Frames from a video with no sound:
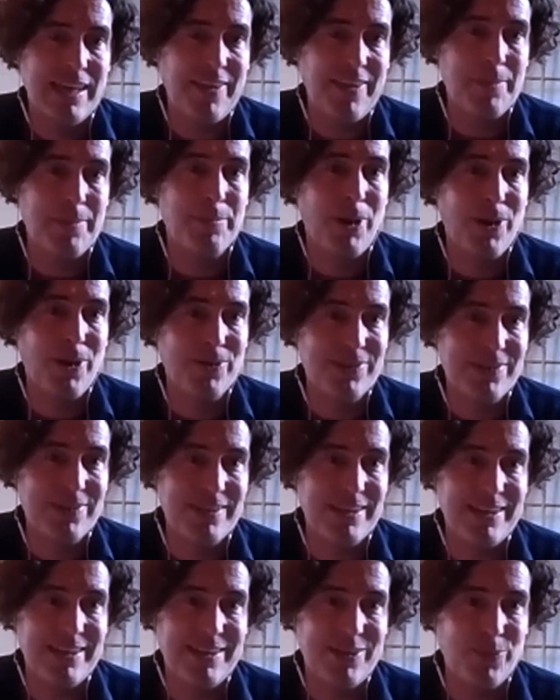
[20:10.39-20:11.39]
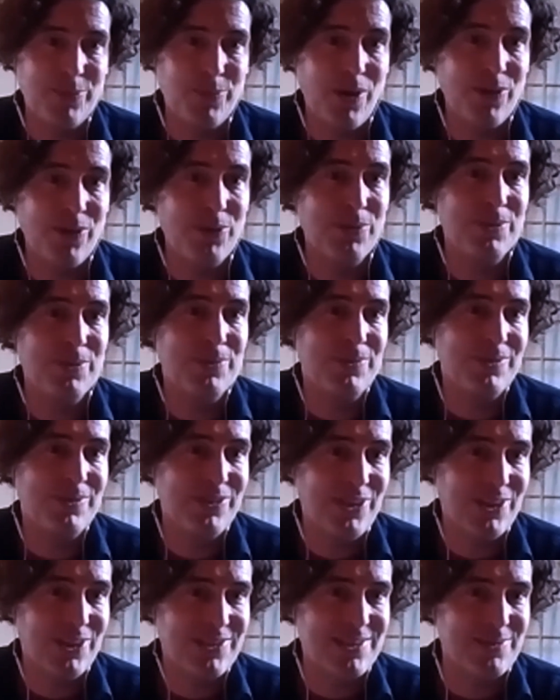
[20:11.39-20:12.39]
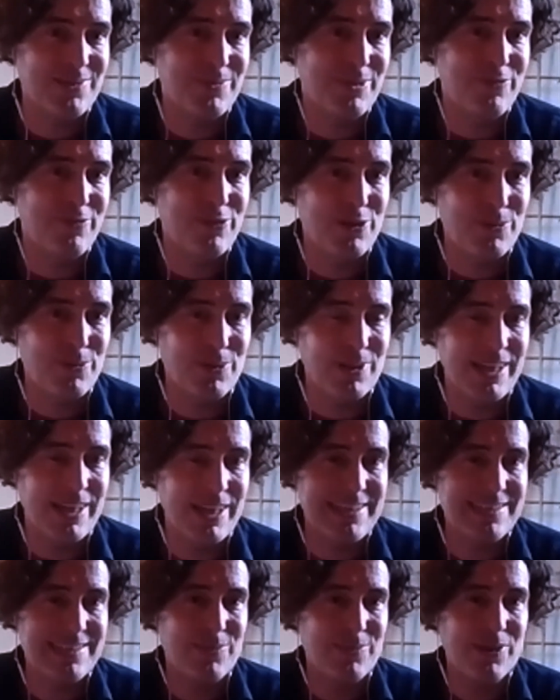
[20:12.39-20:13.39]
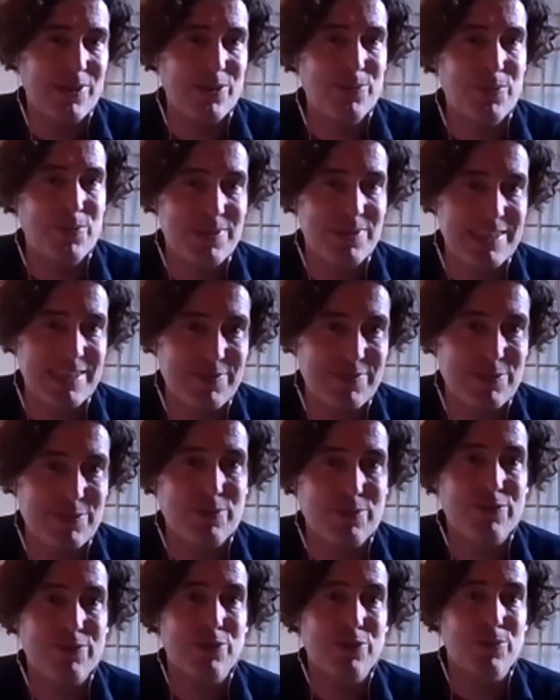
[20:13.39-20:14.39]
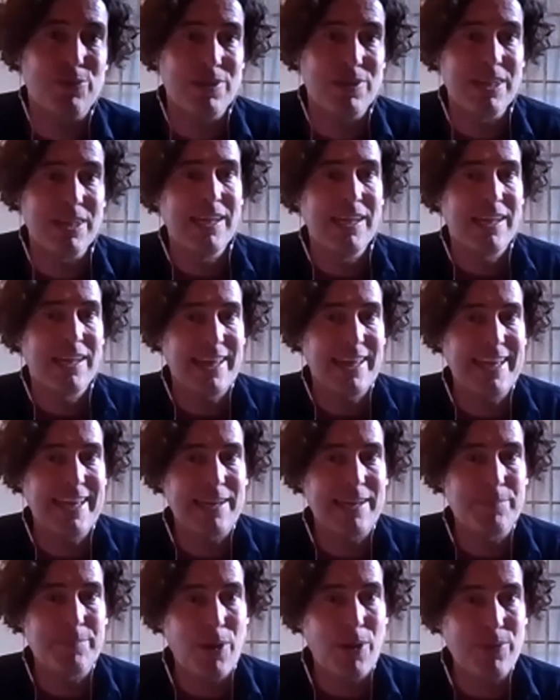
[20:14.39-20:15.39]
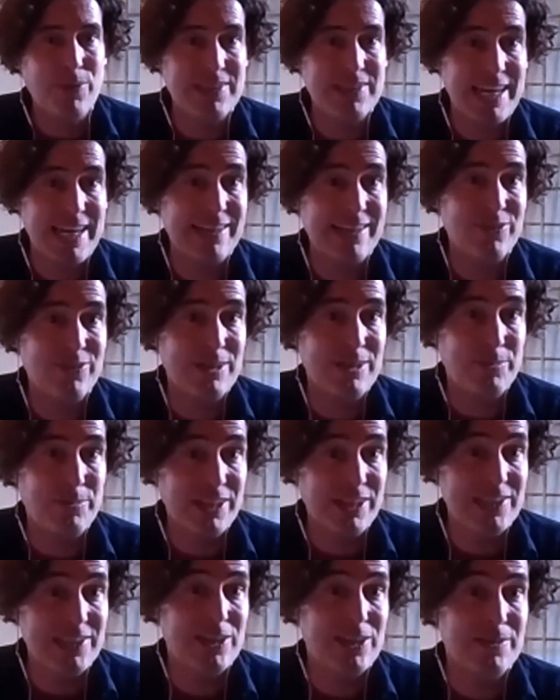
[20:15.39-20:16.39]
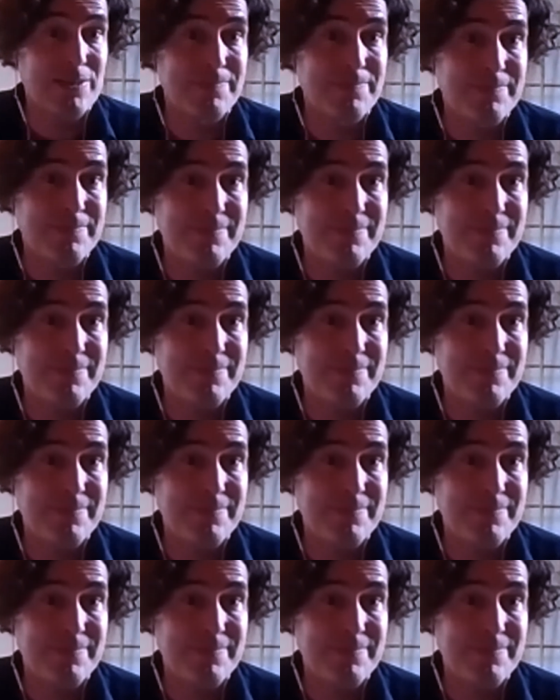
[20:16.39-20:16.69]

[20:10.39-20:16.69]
And then both the one who does the referral as the one who receives the referral, they get a bonus added to the money jar.